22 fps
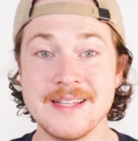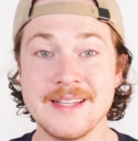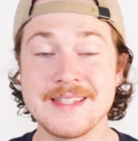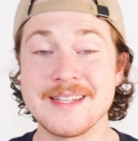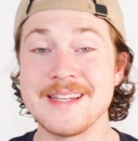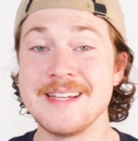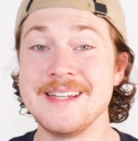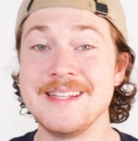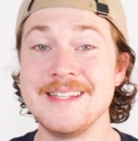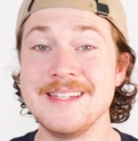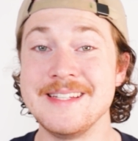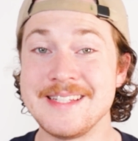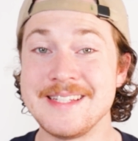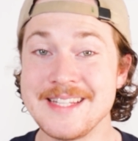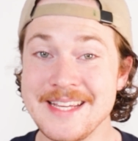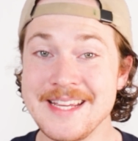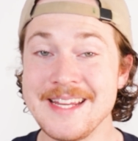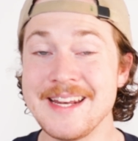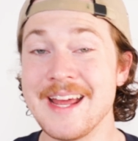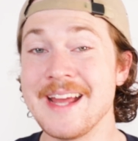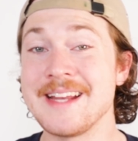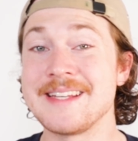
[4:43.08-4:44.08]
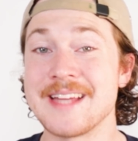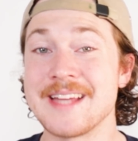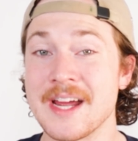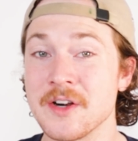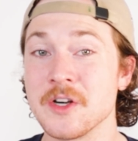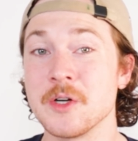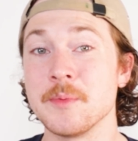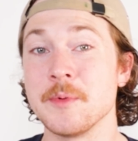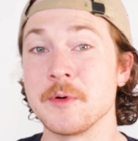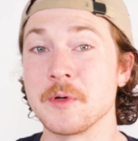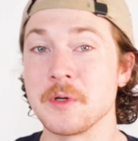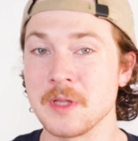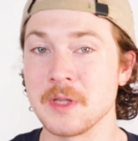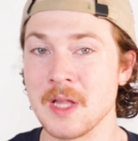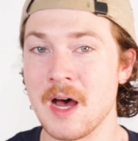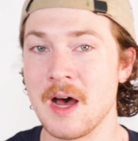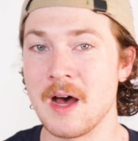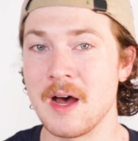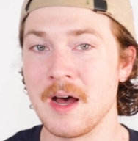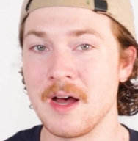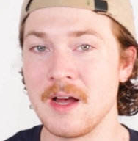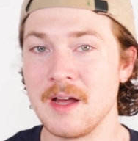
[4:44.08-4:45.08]
is indeed a terrible
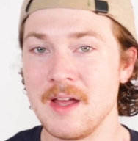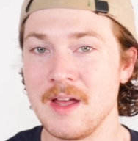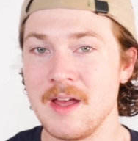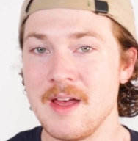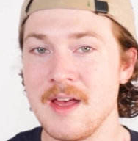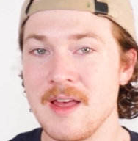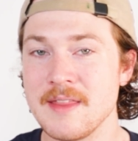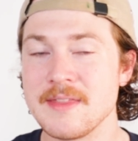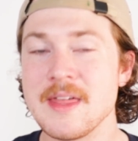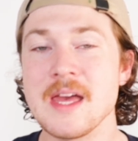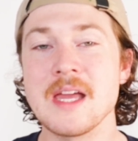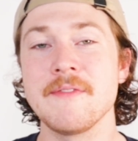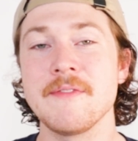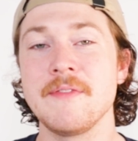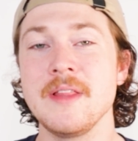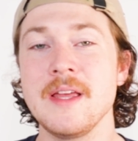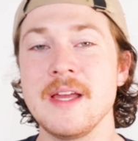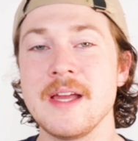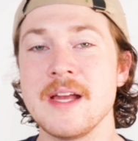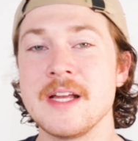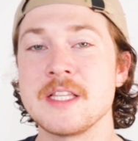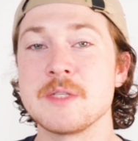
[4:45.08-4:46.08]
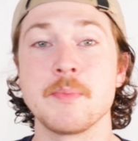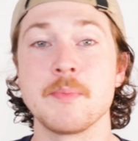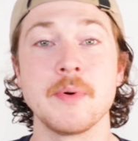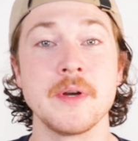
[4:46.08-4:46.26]
claw. Thankfully, it's